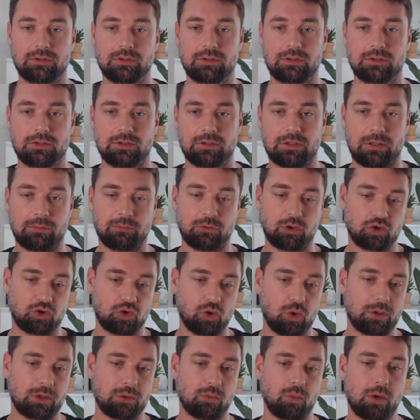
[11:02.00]
I'm just
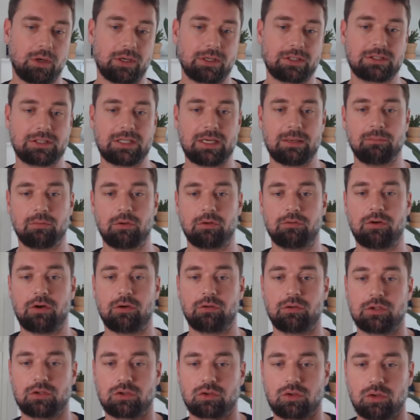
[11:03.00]
showing one example of how
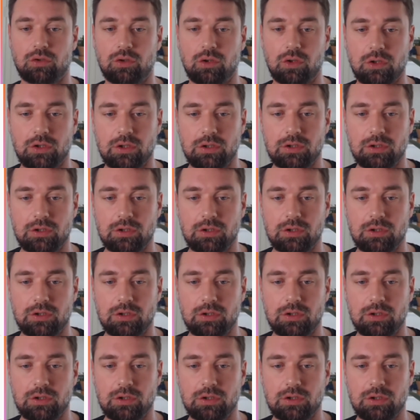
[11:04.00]
this could look.